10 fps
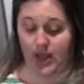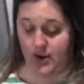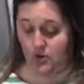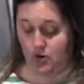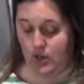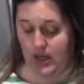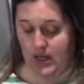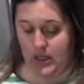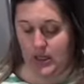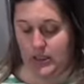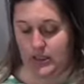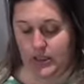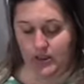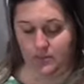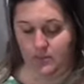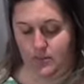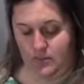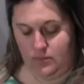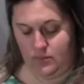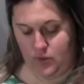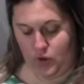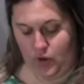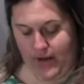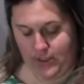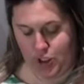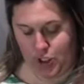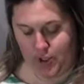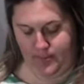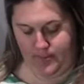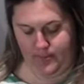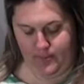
I don't know the correct term,